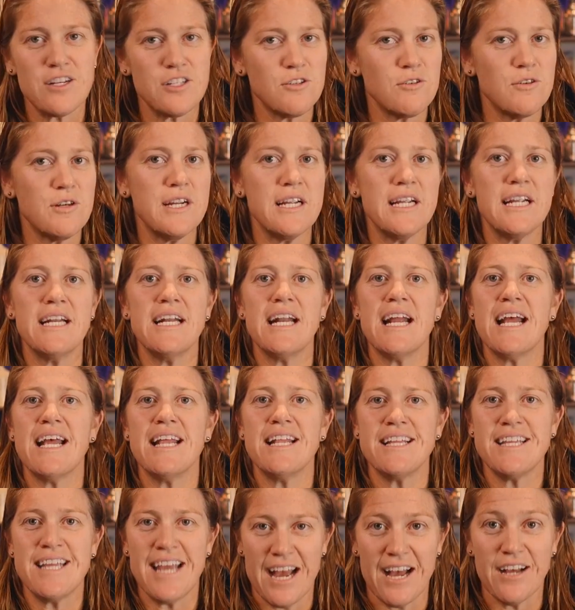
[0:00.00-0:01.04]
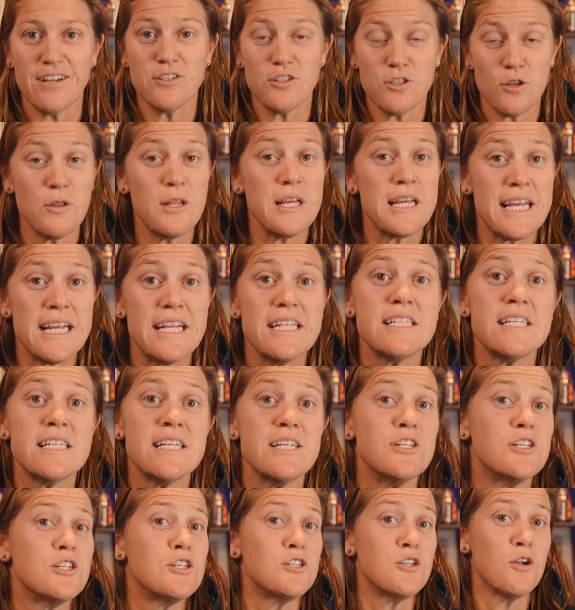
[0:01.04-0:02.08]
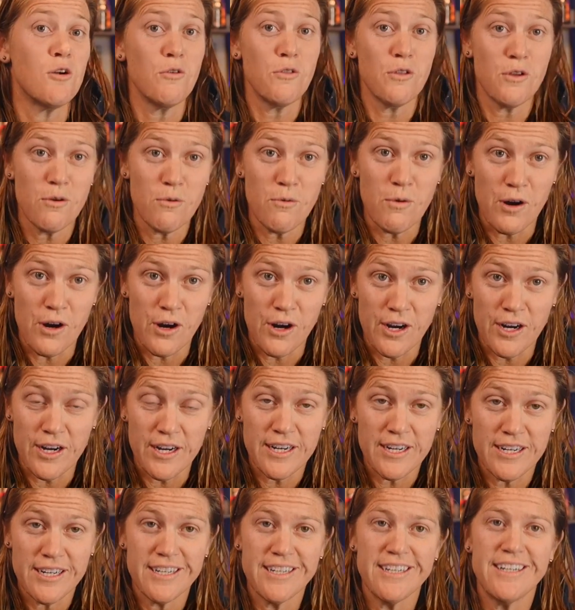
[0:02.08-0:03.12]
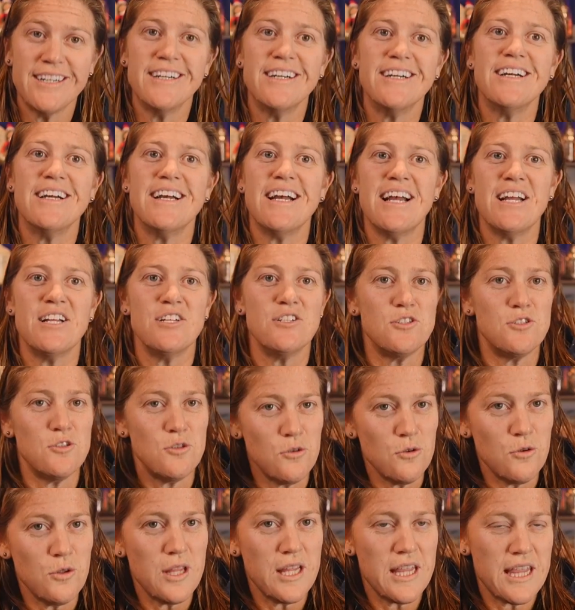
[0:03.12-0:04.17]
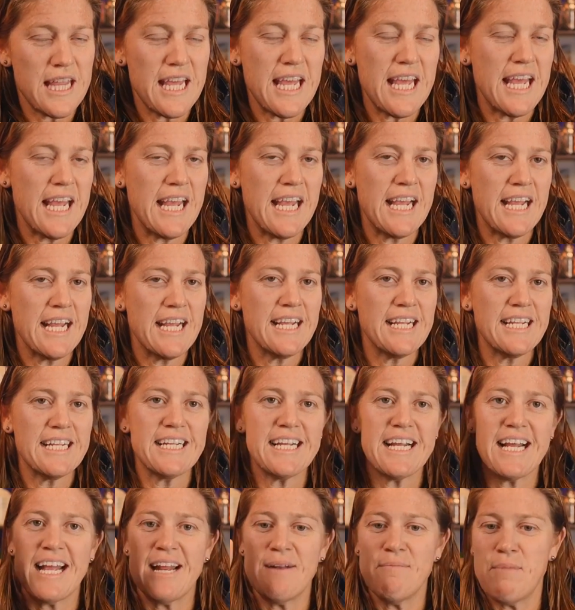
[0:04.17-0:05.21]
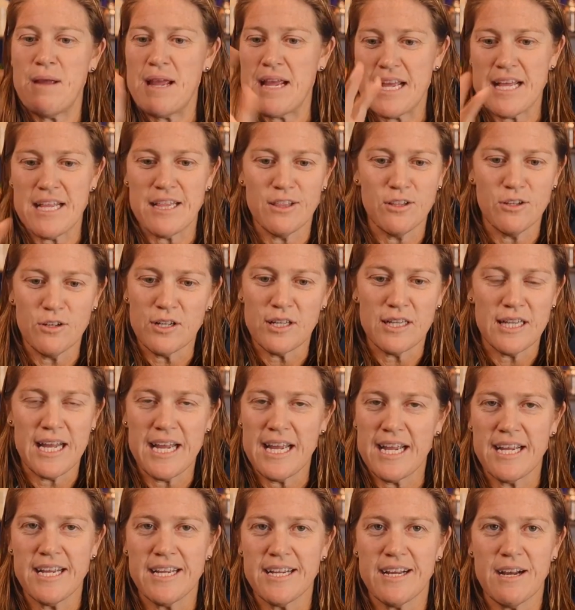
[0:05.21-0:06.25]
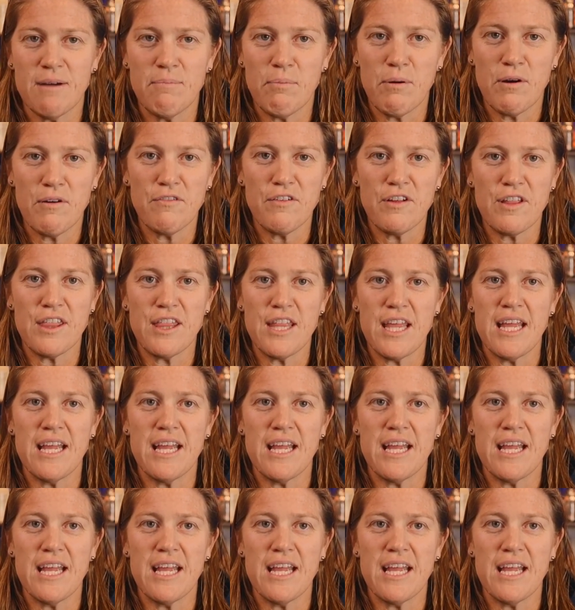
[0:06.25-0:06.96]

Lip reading: And so the kids can show their work and do the thing and make it look like a perfect thing.